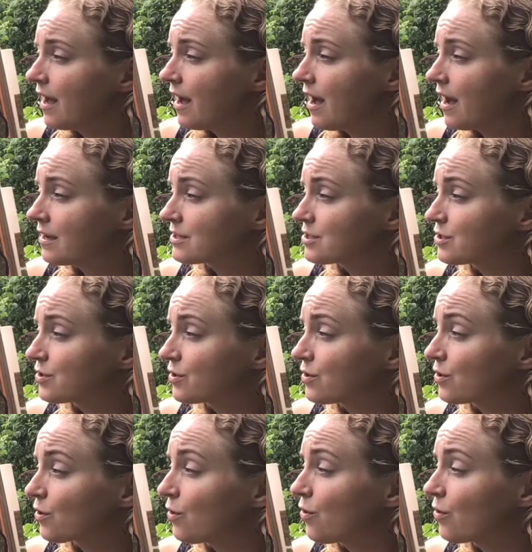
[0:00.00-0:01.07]
onto
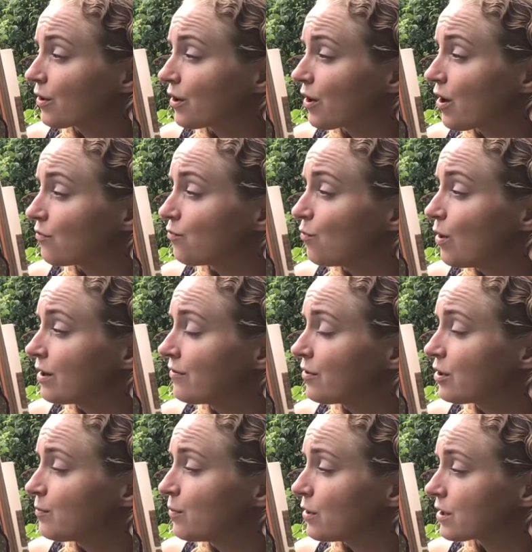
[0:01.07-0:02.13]
the corner of one of
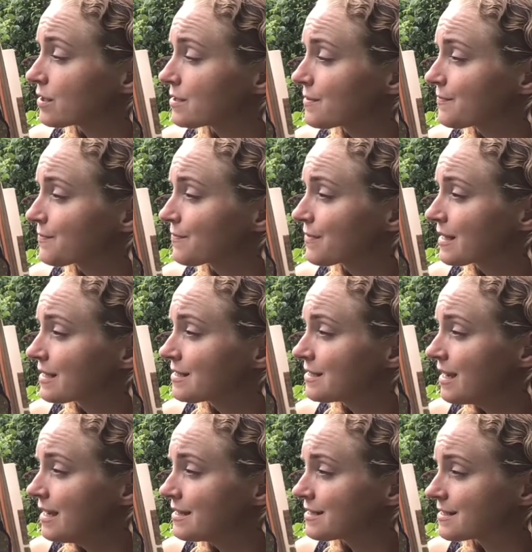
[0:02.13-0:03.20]
her books.
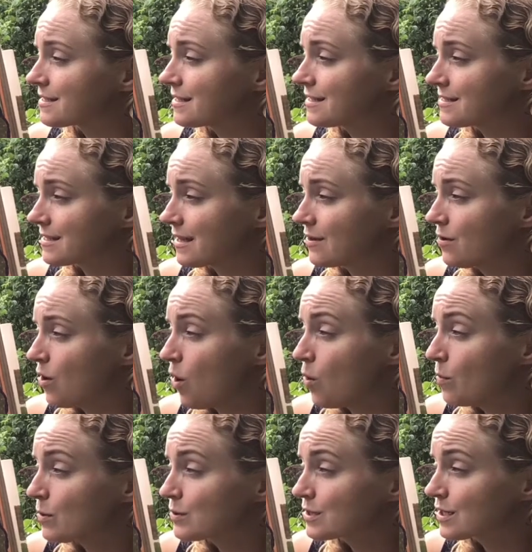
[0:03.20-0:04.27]
"Taste," he said,
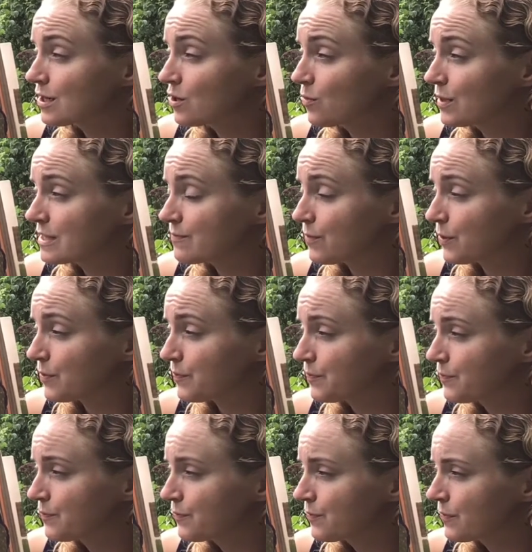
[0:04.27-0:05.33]
almost in a whisper.
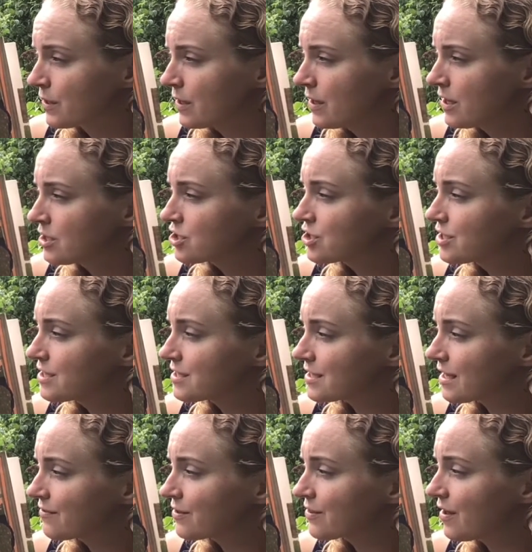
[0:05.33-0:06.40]
She
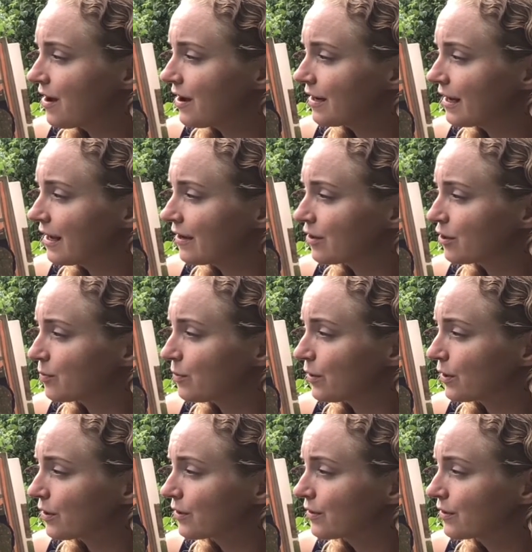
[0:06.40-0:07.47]
savored the honey on her
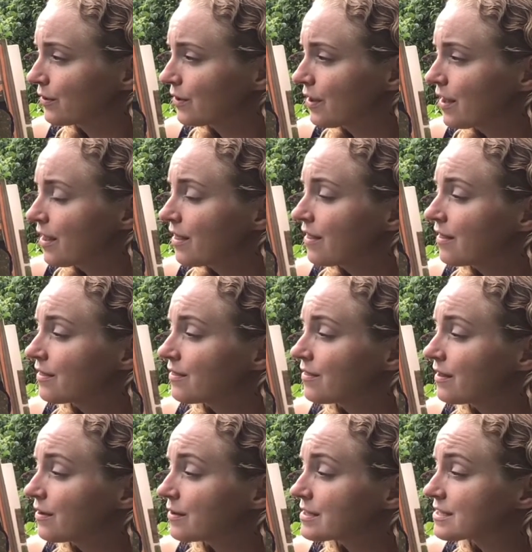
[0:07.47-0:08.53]
book.
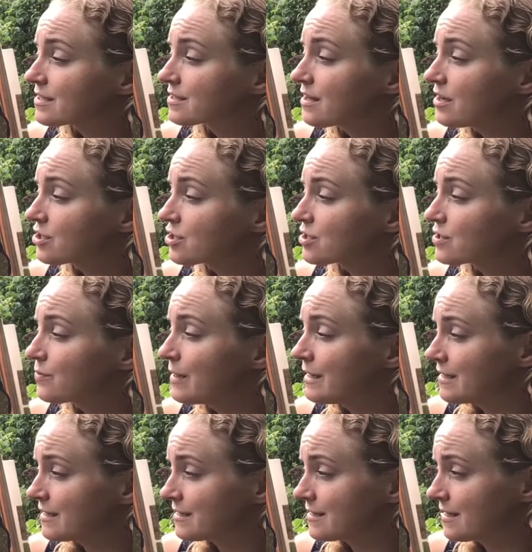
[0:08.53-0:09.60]
"There is such
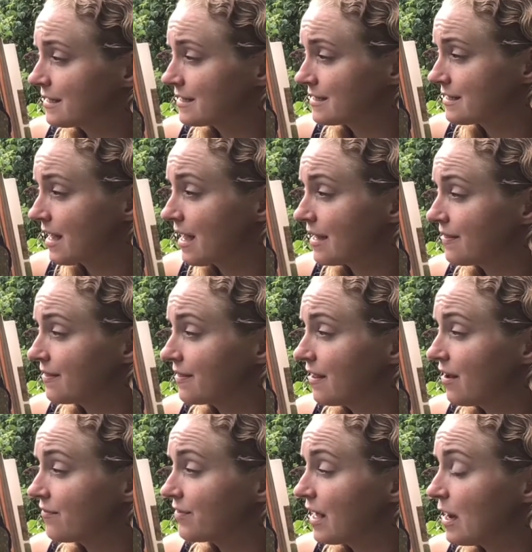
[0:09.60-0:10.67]
sweetness inside
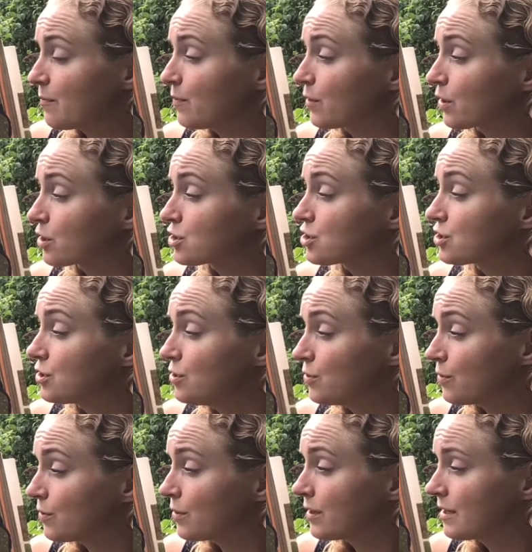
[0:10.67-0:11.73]
of that book,
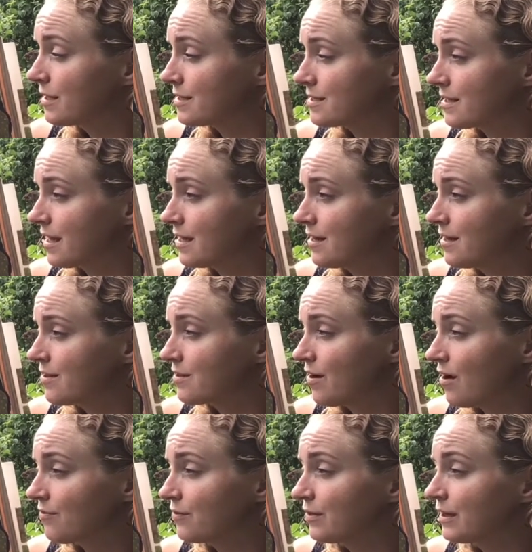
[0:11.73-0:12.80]
too," he said
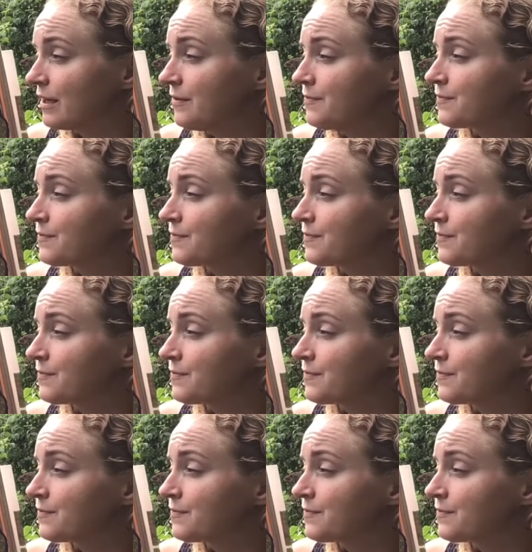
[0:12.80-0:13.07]
thoughtfully.